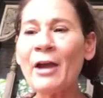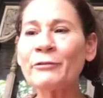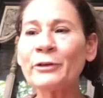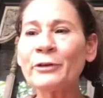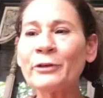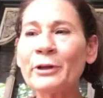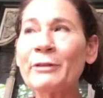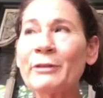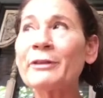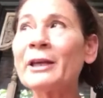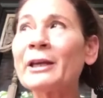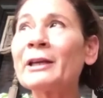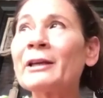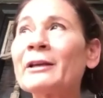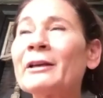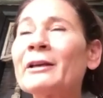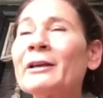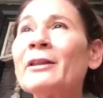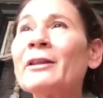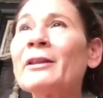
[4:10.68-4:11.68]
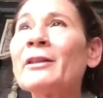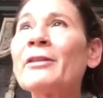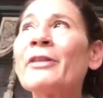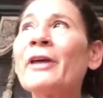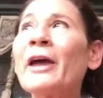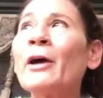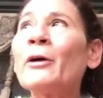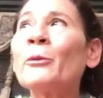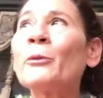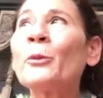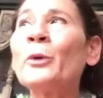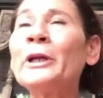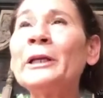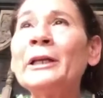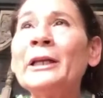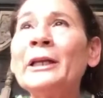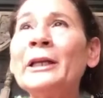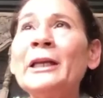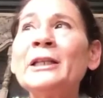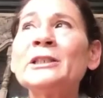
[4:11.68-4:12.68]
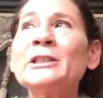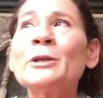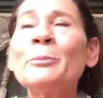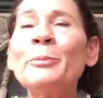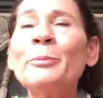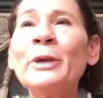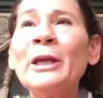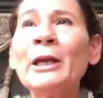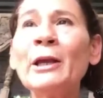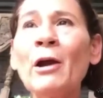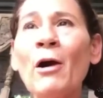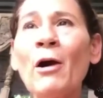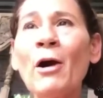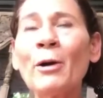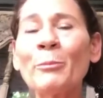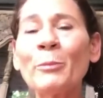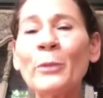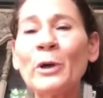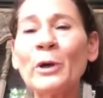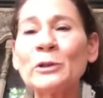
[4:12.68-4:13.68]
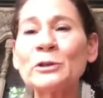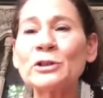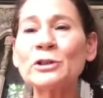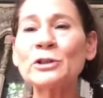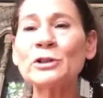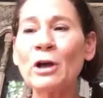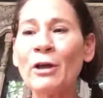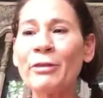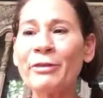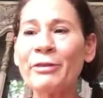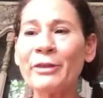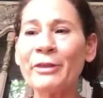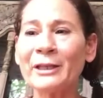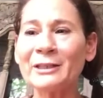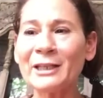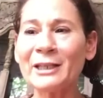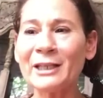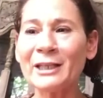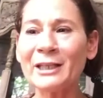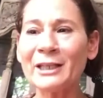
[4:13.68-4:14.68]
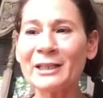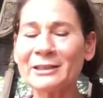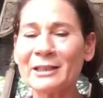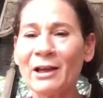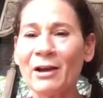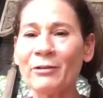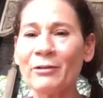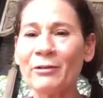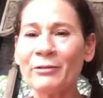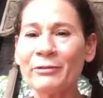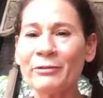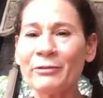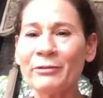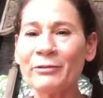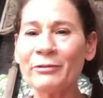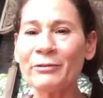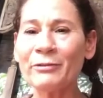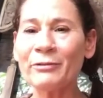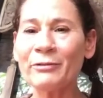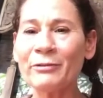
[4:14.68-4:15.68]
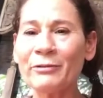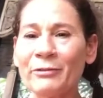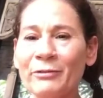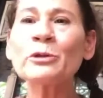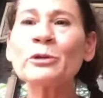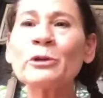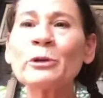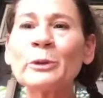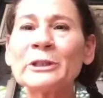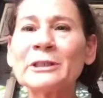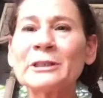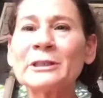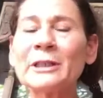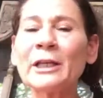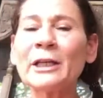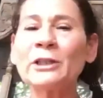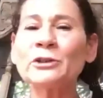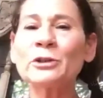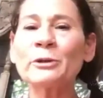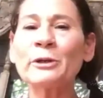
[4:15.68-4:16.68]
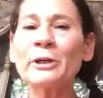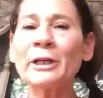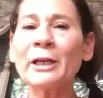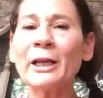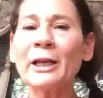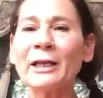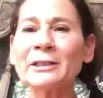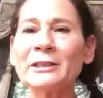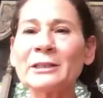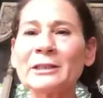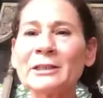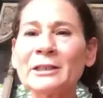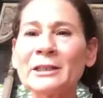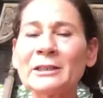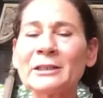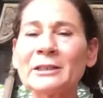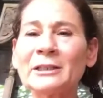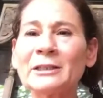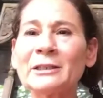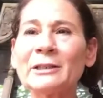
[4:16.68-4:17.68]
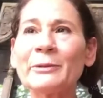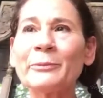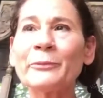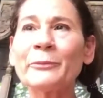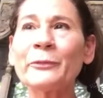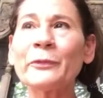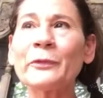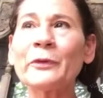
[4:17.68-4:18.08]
everything that we need to be our most authentic self, our truest nature and essence.